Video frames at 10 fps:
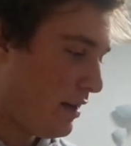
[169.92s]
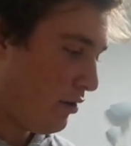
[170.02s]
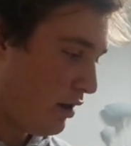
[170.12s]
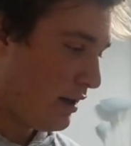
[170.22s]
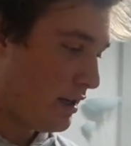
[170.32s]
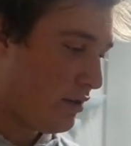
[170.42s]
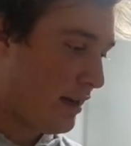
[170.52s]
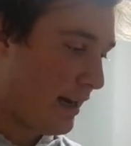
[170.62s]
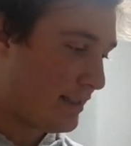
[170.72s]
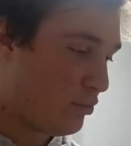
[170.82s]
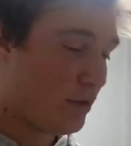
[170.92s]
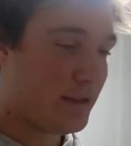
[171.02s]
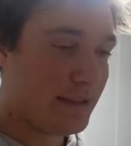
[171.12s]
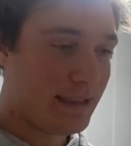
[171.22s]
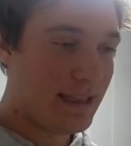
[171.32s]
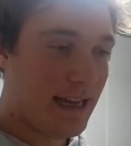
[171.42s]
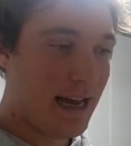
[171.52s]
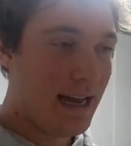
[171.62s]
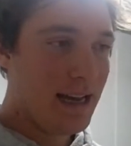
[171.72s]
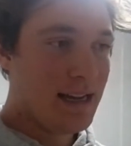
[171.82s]
video. You guys want to see
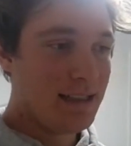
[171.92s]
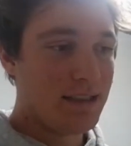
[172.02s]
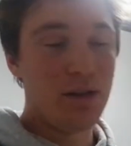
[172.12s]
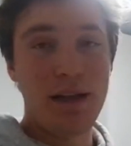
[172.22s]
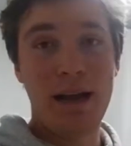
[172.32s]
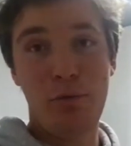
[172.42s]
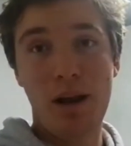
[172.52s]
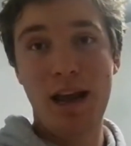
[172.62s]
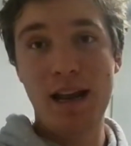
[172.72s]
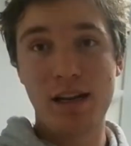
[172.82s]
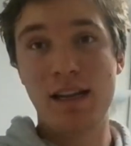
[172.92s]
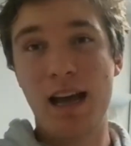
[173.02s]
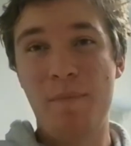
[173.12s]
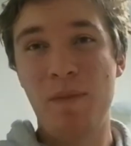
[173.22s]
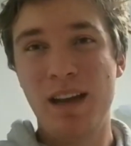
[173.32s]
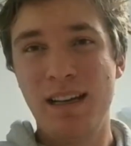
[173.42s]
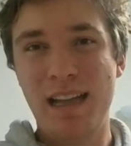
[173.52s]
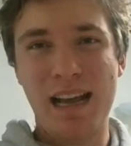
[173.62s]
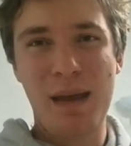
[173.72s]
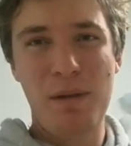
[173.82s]
that, so that I went ahead and did that.
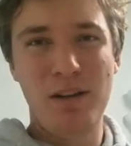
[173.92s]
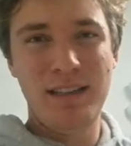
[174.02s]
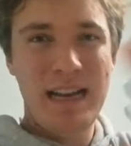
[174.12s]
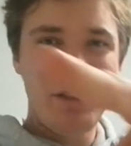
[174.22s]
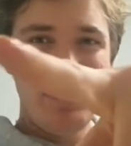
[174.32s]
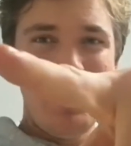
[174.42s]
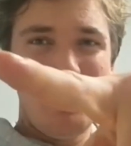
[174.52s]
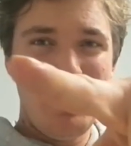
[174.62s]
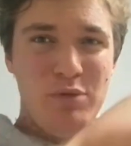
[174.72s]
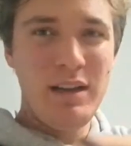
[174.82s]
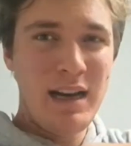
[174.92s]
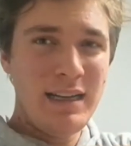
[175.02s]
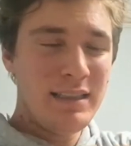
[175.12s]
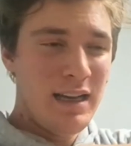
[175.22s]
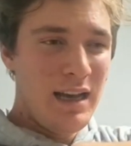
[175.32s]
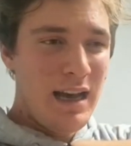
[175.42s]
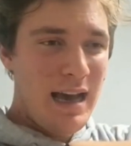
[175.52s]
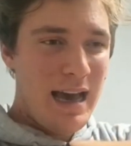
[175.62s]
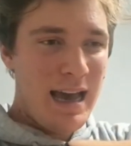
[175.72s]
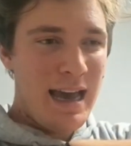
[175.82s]
That came out yesterday for you guys.
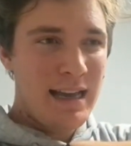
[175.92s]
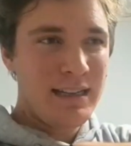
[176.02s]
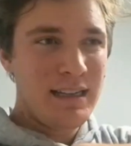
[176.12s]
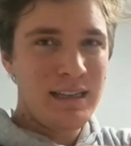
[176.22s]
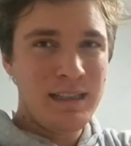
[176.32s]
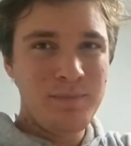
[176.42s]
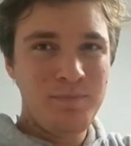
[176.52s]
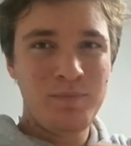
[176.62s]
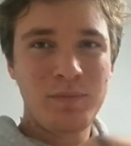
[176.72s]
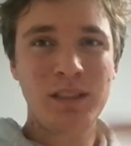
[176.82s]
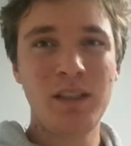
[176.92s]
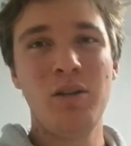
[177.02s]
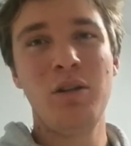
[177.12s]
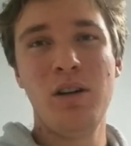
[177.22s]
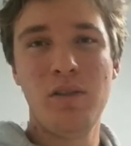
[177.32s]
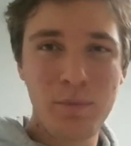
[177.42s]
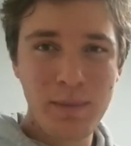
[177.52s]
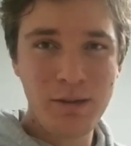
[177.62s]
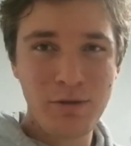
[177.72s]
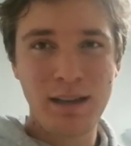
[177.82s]
And so
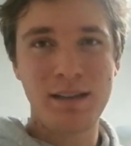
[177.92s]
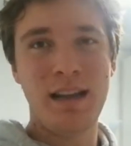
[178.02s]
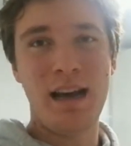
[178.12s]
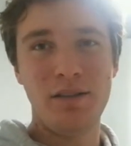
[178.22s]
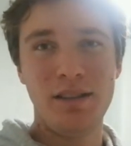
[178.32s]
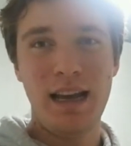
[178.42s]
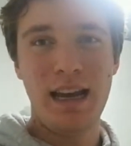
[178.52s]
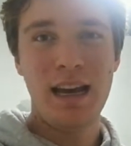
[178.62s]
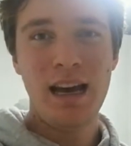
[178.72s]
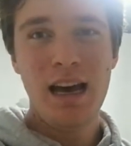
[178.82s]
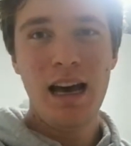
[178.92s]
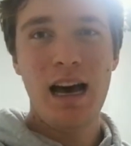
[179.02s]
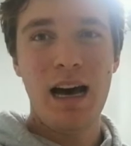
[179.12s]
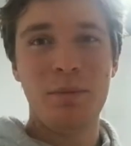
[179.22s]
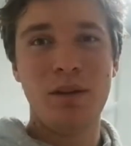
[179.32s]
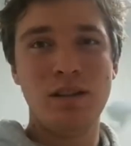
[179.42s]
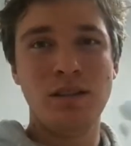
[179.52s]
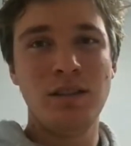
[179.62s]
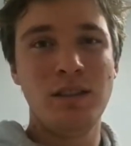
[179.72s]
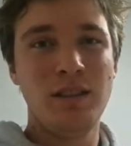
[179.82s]
for me right now, today, I'm
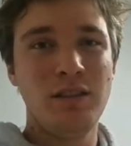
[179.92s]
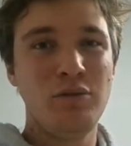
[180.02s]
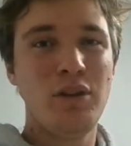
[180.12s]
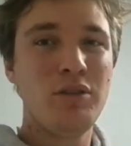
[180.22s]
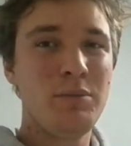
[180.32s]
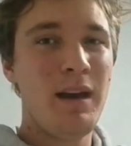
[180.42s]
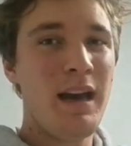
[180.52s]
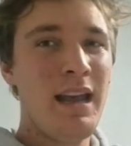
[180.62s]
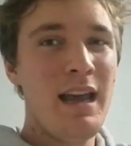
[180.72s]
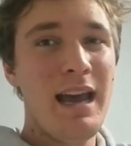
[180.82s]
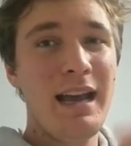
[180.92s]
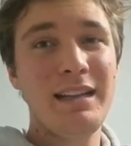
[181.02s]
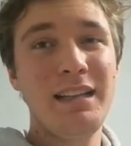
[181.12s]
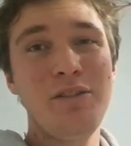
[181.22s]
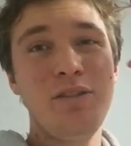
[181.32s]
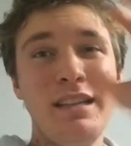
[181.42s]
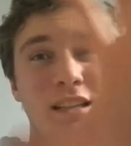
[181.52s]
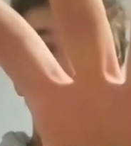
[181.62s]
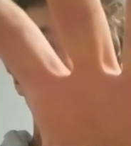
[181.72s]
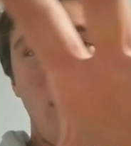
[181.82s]
going to go to bed and continue
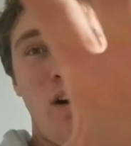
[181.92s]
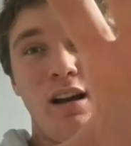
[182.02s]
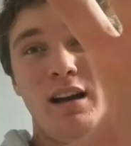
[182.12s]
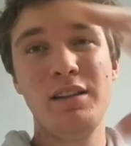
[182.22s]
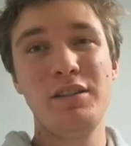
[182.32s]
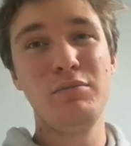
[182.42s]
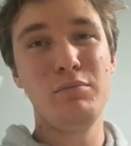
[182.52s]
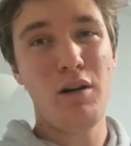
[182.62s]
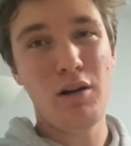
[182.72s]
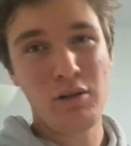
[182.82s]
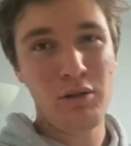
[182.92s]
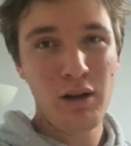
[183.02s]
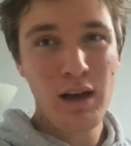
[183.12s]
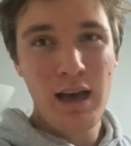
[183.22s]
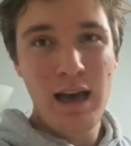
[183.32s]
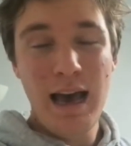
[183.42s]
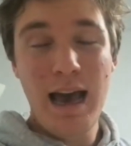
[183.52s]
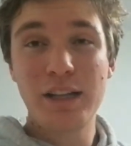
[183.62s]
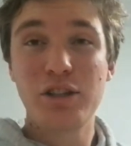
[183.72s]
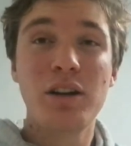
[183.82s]
this vlog tomorrow
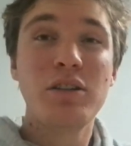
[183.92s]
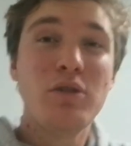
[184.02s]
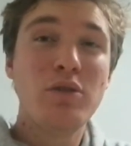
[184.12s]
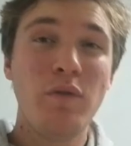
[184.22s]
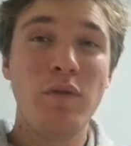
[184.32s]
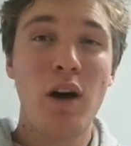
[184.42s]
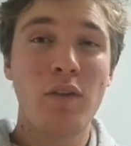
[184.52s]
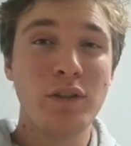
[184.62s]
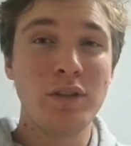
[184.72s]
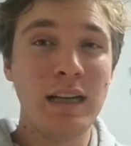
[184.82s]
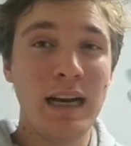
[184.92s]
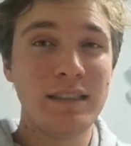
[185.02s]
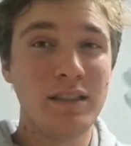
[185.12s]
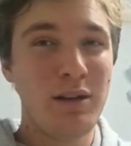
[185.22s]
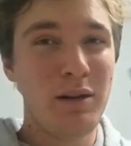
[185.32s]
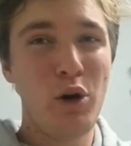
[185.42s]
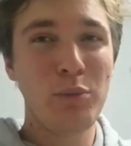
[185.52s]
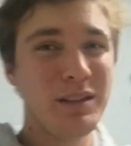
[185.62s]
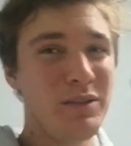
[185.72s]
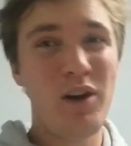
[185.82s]
and try to cool vlog for you guys. So I
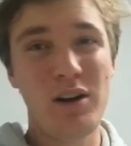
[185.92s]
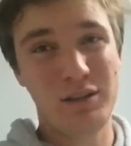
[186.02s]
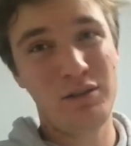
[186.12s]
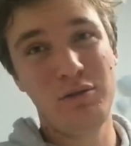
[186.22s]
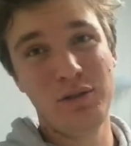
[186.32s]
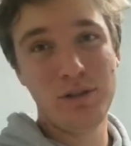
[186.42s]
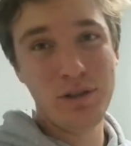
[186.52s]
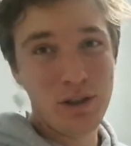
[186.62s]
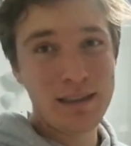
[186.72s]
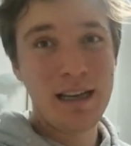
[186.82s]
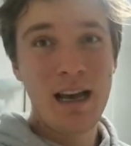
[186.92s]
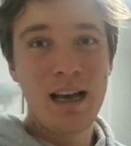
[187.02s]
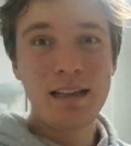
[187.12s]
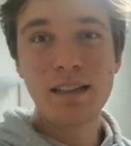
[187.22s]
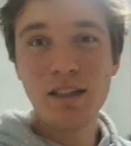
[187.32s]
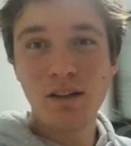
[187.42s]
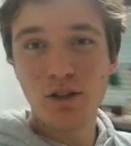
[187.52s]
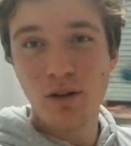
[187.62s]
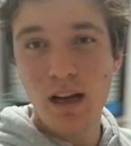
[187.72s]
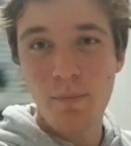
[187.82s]
hope this vlog is cool and you enjoy this. This is a
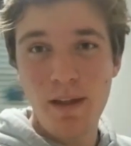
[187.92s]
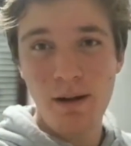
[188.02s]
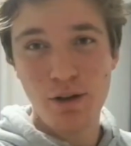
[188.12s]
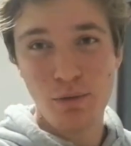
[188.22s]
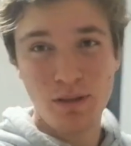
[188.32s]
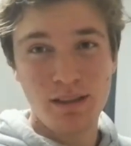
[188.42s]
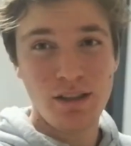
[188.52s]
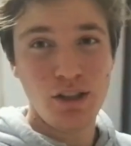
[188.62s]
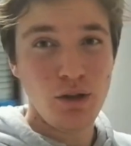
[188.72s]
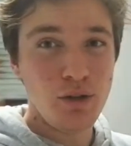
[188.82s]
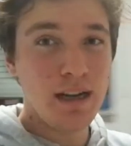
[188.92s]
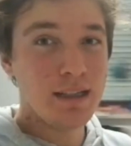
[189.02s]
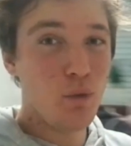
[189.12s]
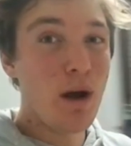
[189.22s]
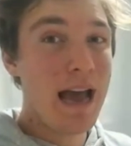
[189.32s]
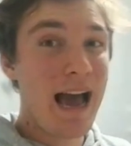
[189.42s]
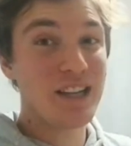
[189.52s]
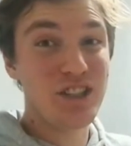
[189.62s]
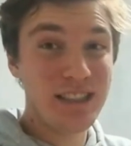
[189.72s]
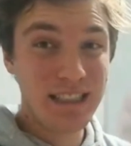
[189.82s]
little short up there. I just wanted to show you guys what I
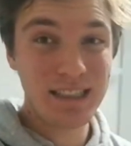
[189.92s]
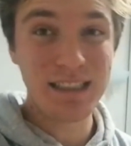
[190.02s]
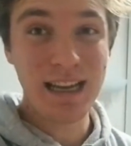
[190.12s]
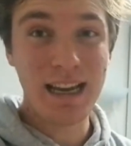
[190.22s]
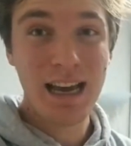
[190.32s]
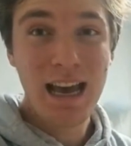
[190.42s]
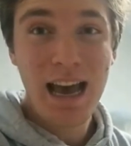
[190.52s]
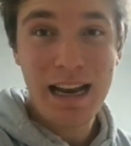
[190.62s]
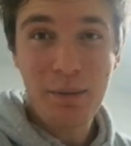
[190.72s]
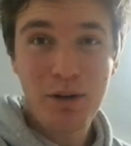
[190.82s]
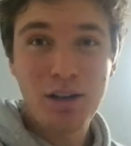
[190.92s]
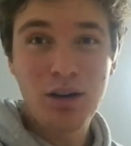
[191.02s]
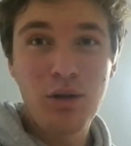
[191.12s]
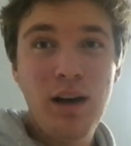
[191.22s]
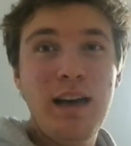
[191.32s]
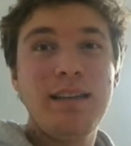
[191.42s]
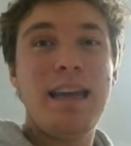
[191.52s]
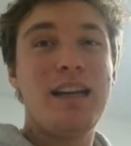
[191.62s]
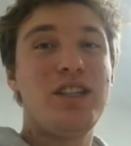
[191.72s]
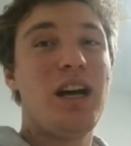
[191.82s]
actually did today. And I'm gonna go
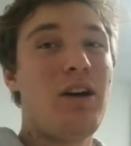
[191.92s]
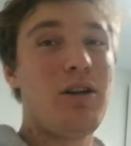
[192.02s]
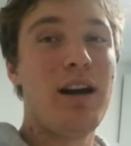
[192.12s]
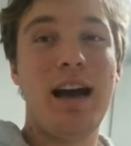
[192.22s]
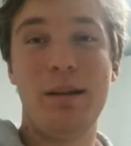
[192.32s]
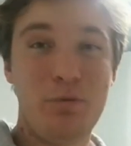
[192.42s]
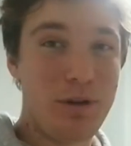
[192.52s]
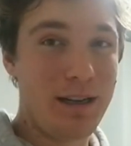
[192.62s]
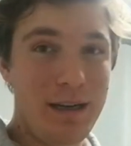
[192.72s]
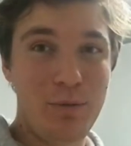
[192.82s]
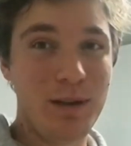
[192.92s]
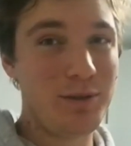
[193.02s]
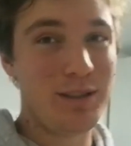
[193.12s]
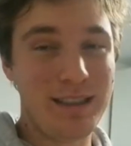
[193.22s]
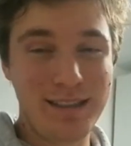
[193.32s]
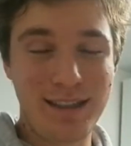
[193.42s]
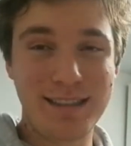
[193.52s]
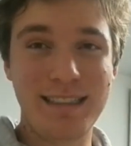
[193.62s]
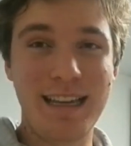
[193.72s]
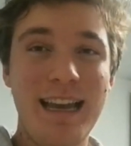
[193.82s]
take a shower. I really need one. It was an
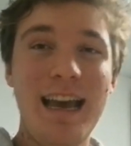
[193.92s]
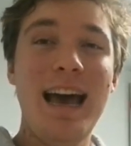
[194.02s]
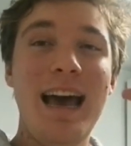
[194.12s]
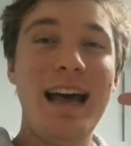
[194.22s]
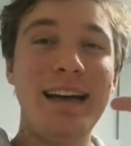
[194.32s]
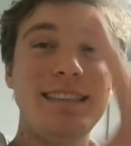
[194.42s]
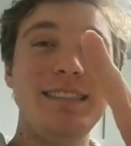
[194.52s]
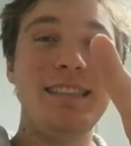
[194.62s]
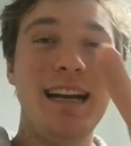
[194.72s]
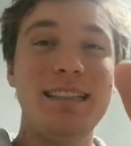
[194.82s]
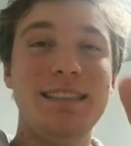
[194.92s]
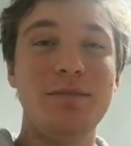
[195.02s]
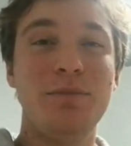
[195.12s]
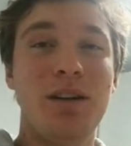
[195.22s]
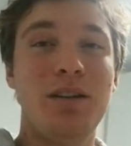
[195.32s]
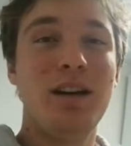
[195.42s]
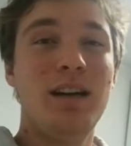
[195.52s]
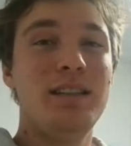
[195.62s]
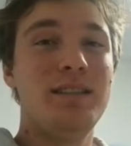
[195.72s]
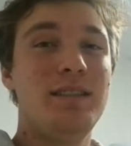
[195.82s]
exhausting day. I'll see you guys tomorrow.
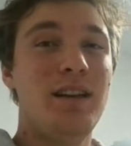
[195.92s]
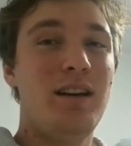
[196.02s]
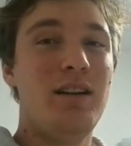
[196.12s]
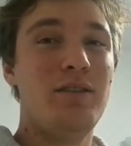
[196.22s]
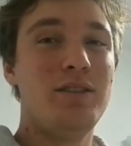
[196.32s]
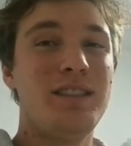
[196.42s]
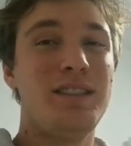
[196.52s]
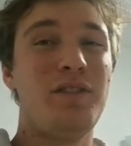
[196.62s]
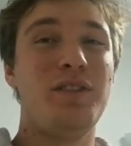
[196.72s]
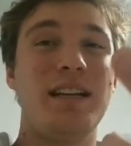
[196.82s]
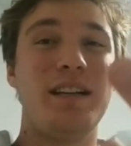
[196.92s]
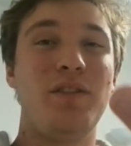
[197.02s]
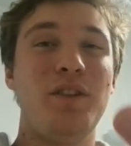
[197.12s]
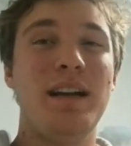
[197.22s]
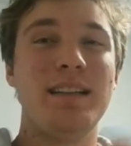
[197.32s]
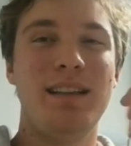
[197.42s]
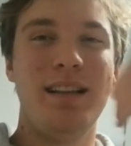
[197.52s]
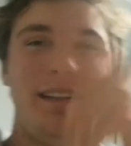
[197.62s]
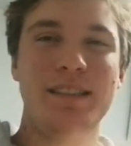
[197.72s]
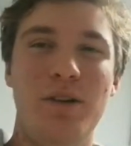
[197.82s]
So just a few seconds for you guys.
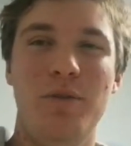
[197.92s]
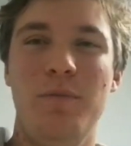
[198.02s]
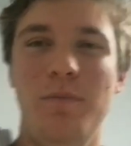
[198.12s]
Let's go.